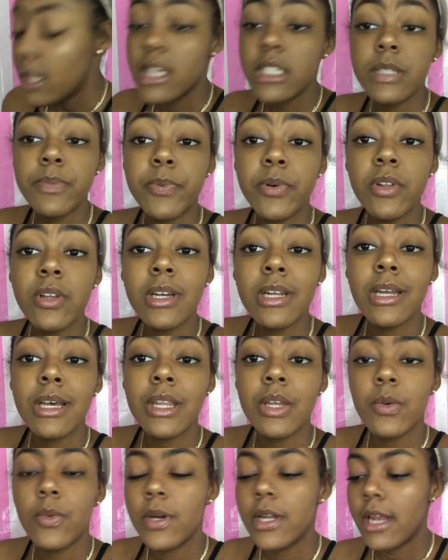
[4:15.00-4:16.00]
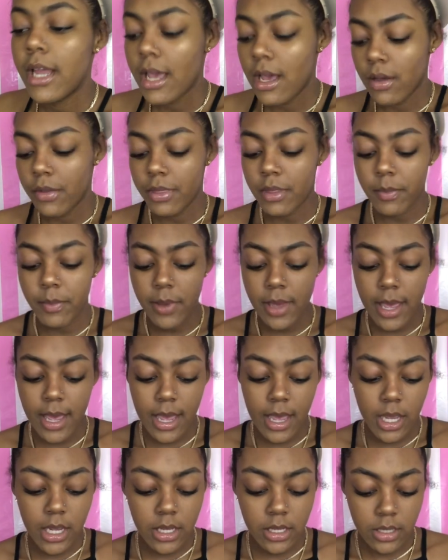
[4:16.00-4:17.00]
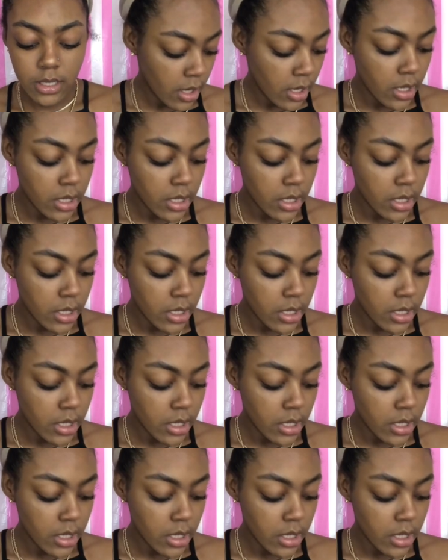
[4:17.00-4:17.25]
Let's pull another one out the bag.